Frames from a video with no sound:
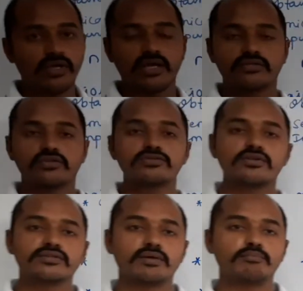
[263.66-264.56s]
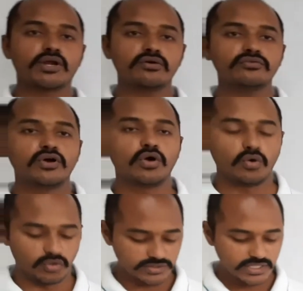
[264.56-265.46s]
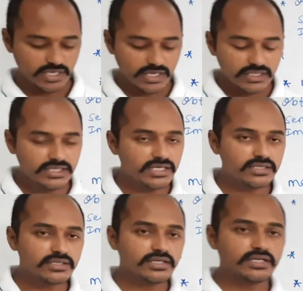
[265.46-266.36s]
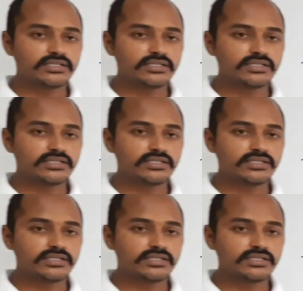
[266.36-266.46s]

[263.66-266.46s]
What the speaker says: electrons or number of holes. Here in